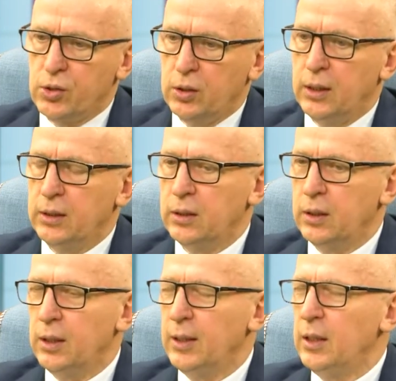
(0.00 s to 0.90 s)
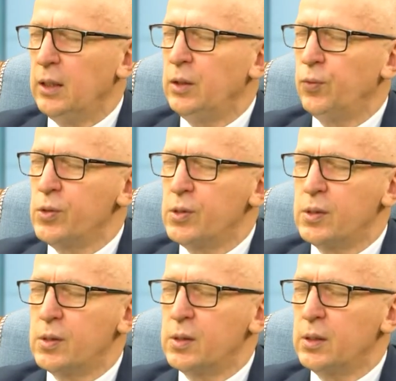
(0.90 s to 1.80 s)
And it
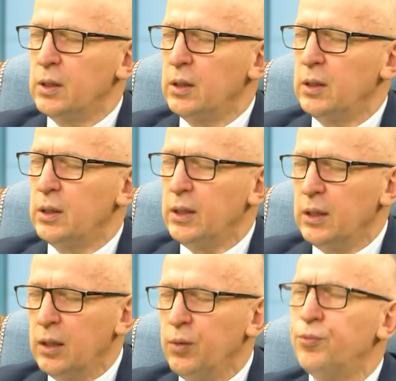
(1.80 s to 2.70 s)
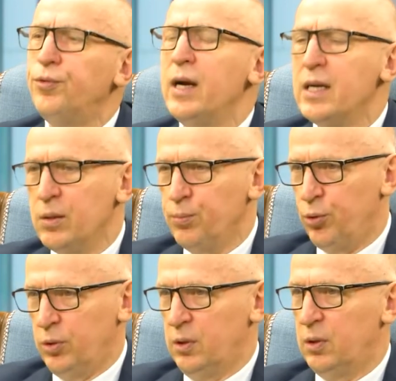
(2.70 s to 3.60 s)
was really very
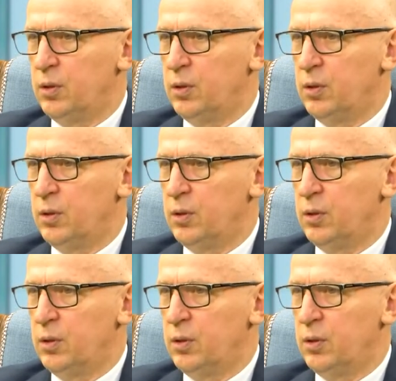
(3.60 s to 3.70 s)
important